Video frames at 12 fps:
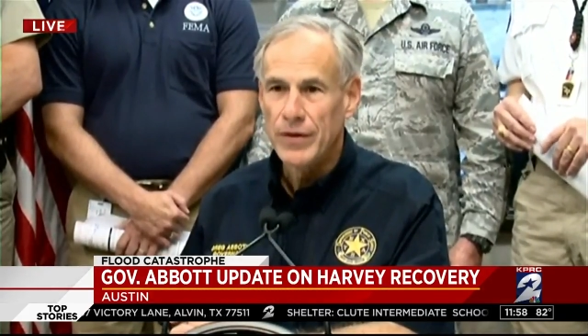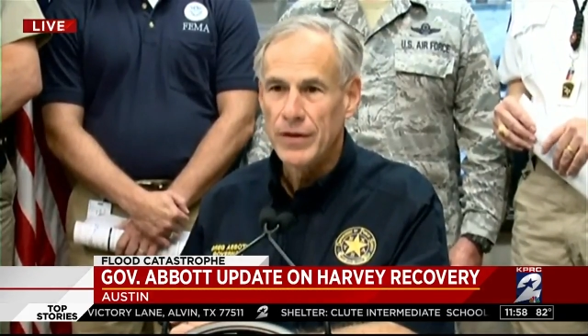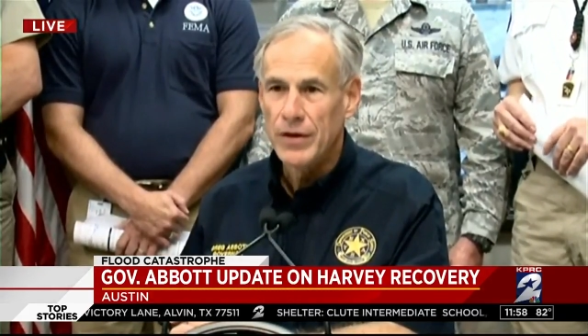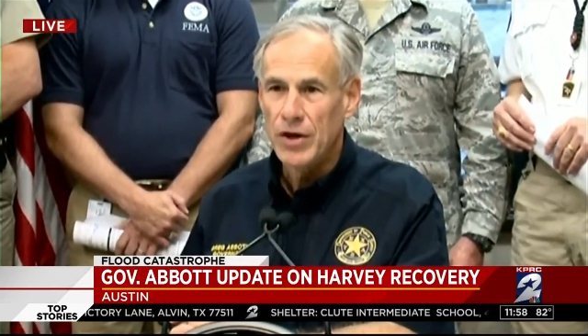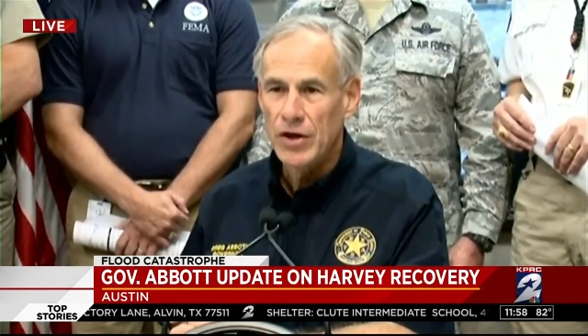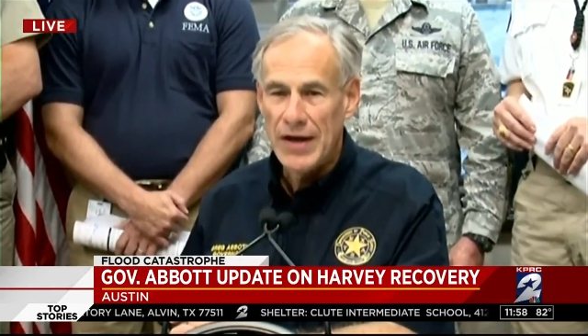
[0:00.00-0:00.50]

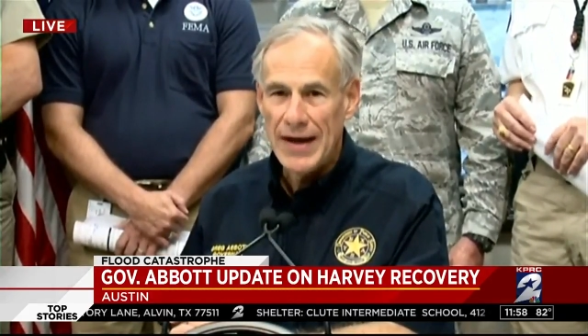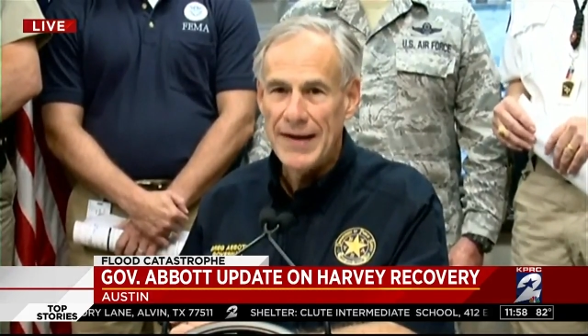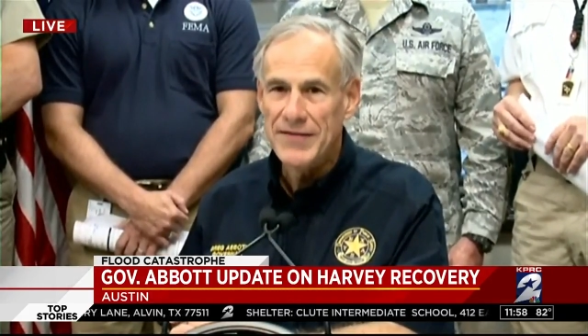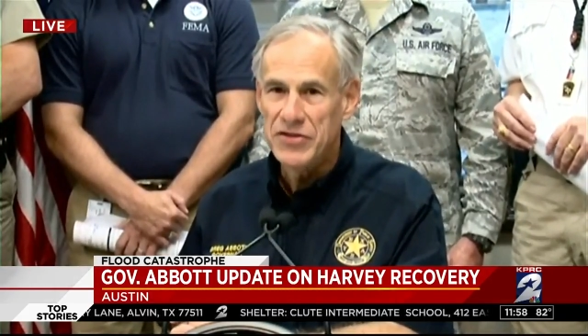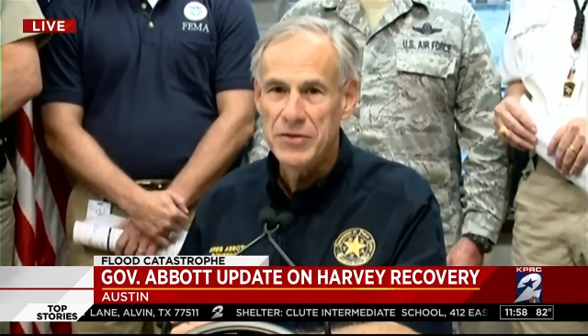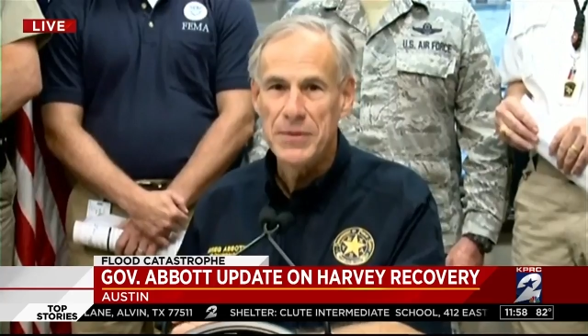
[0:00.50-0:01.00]
are
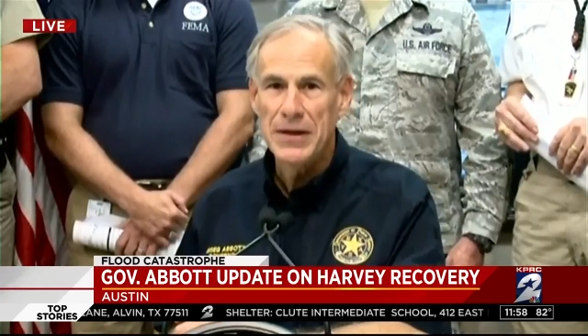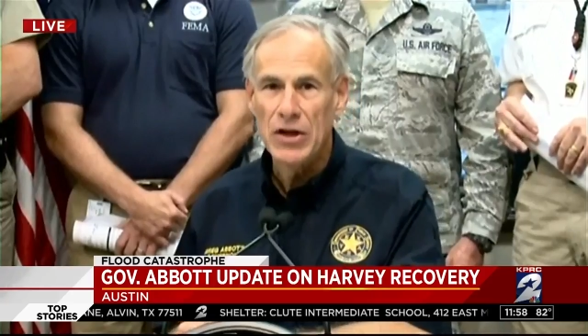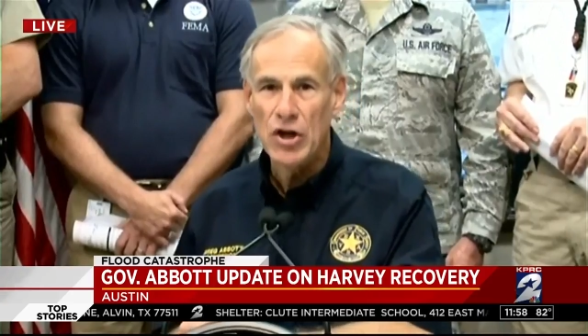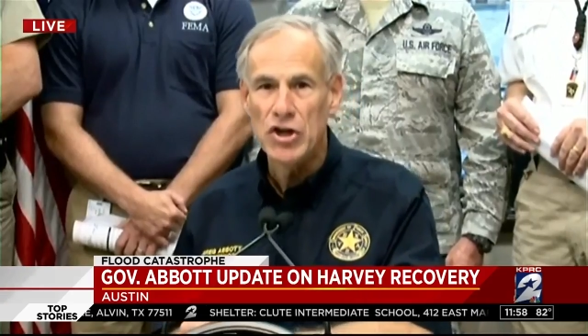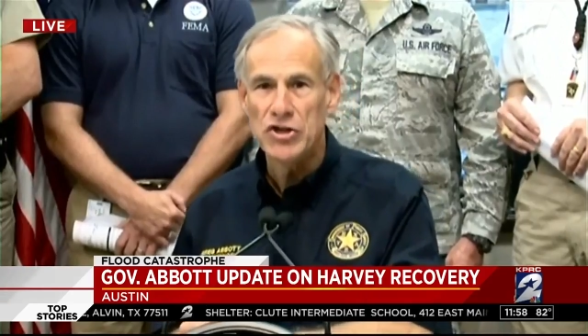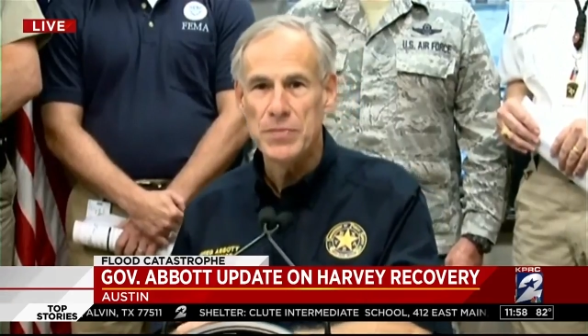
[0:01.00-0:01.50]
lives that have been
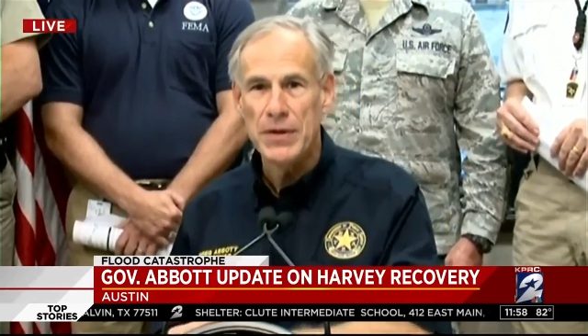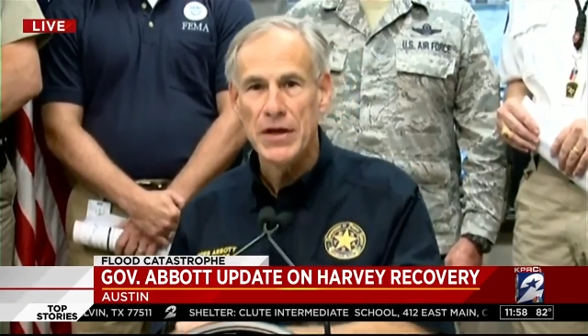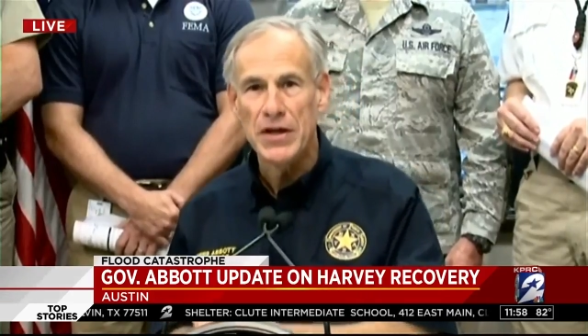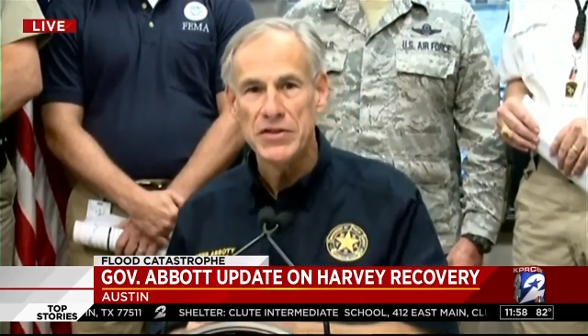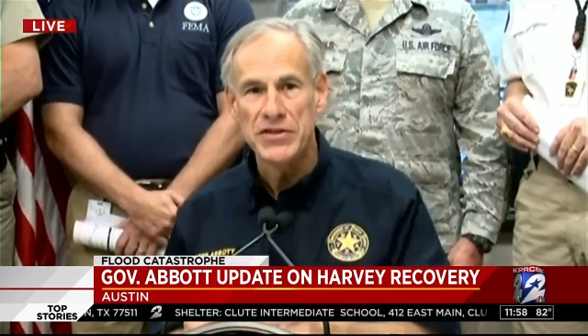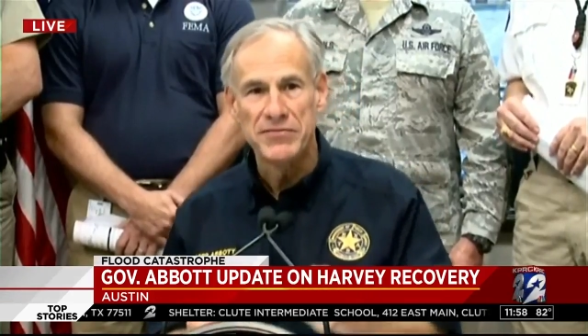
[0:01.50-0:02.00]
lost
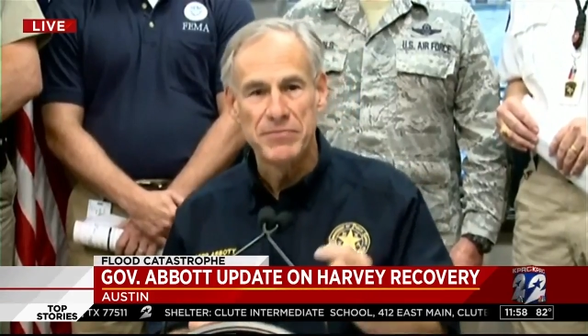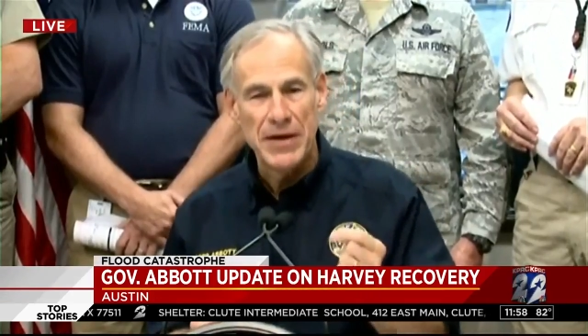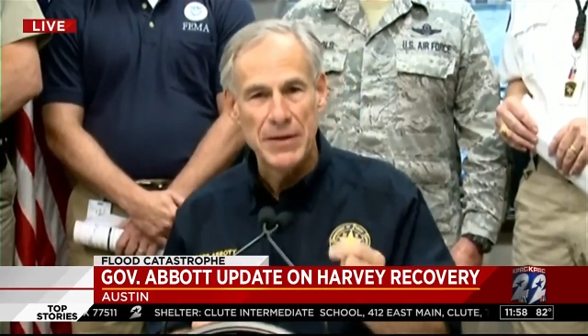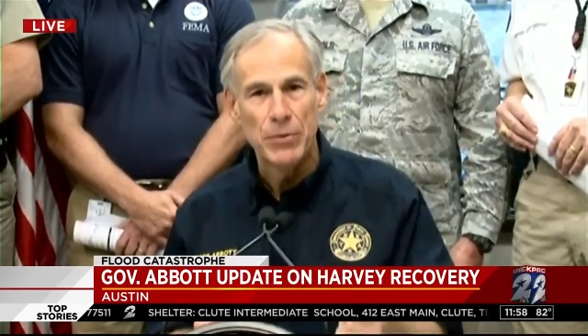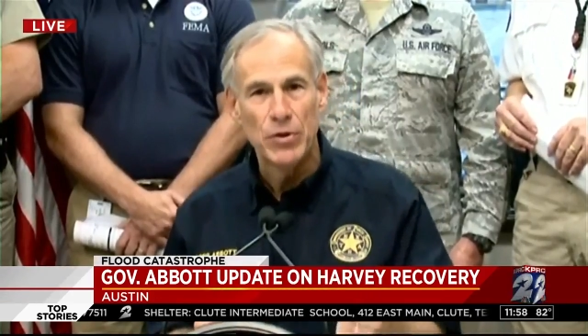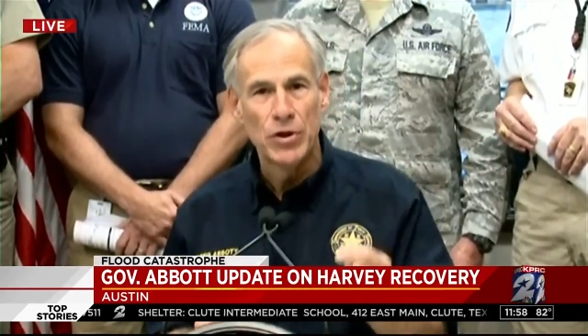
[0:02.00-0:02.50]
because of
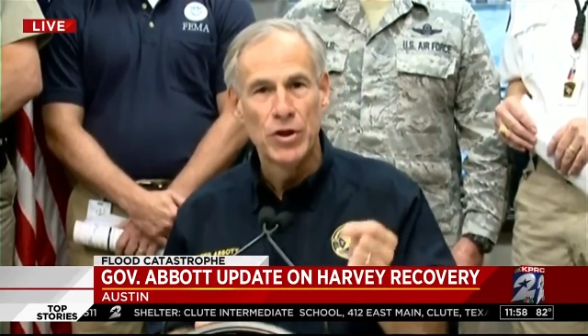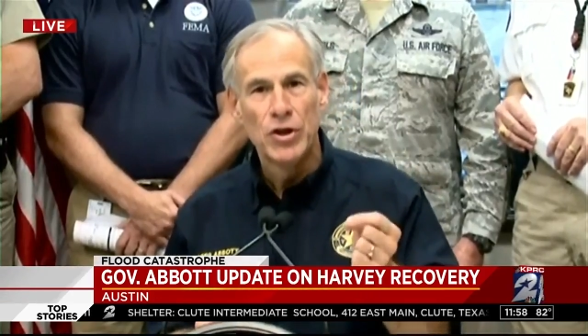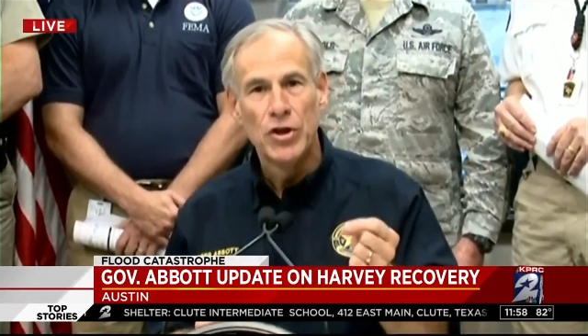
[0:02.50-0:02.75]
people